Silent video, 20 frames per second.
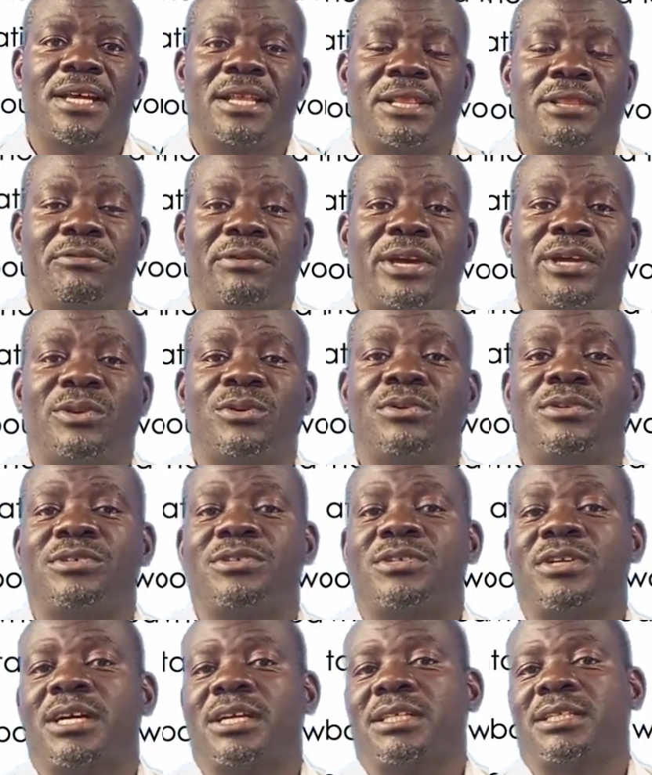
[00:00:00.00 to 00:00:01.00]
There were no
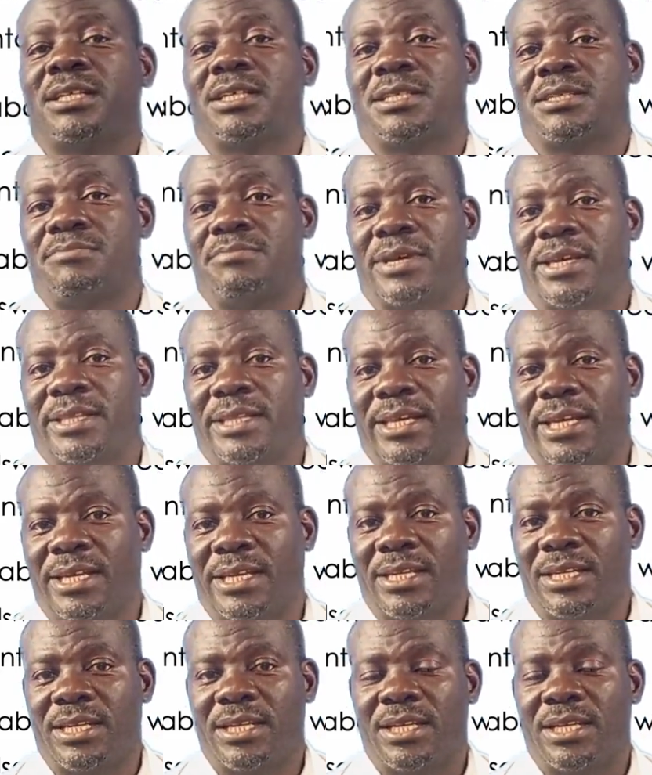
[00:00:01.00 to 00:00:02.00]
tractors by then.